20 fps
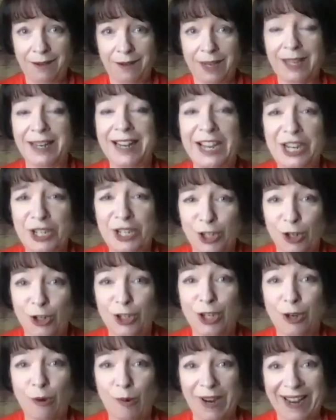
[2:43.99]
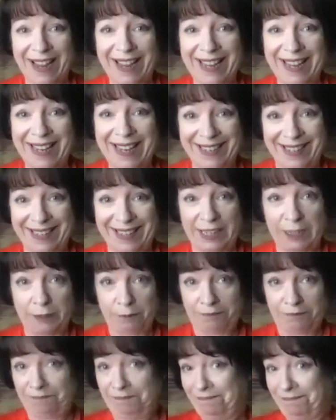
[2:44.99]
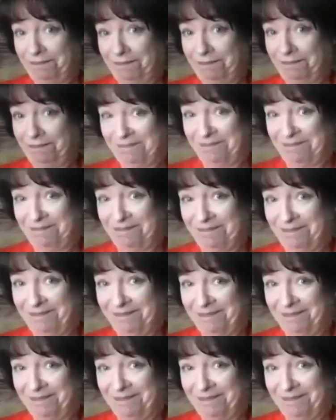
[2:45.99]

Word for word: Can I show you what I eat in? Sure.